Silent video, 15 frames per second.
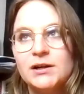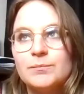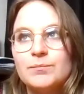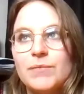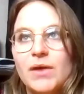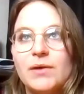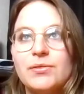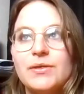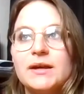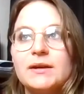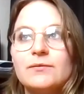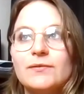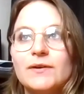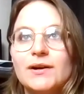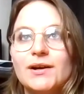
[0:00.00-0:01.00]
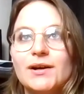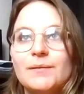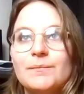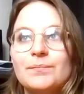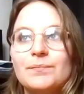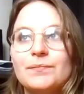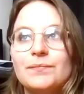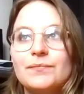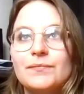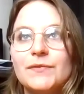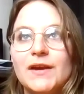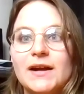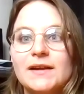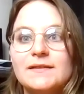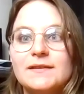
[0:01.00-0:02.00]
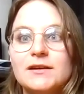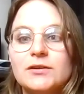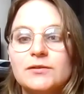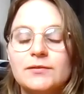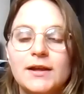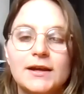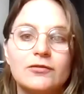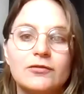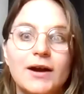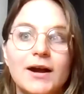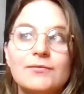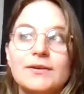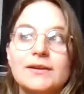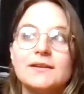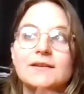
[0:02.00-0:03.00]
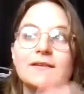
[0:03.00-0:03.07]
I think for the idea of like graphing this